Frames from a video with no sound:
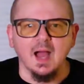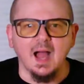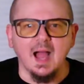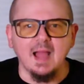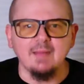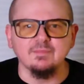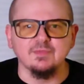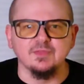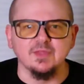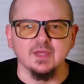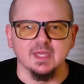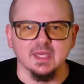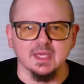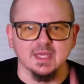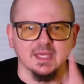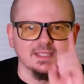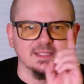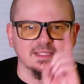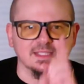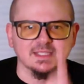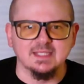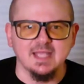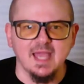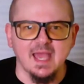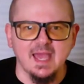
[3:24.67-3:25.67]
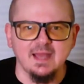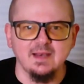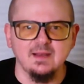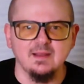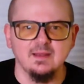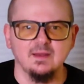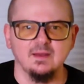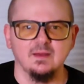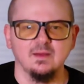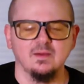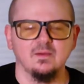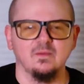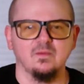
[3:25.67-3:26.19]
I'm thinking instead,
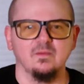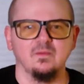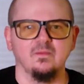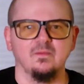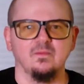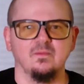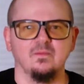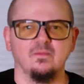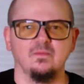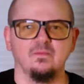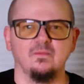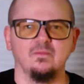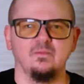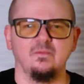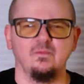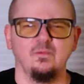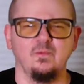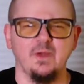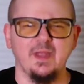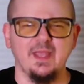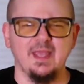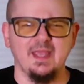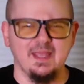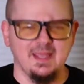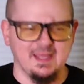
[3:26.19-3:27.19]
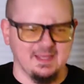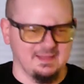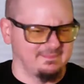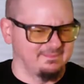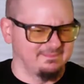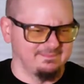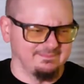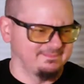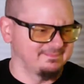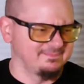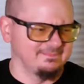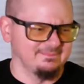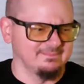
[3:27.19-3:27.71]
we
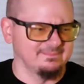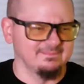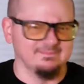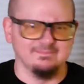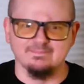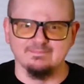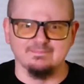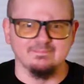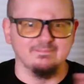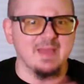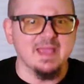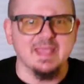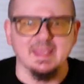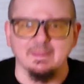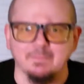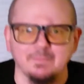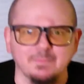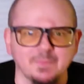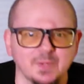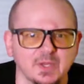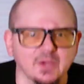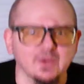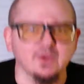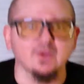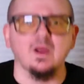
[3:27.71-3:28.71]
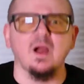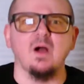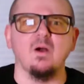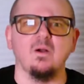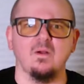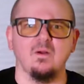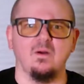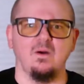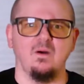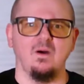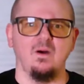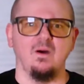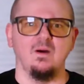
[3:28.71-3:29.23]
make it pure
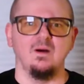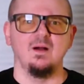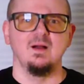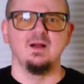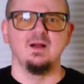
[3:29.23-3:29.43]
alcohol.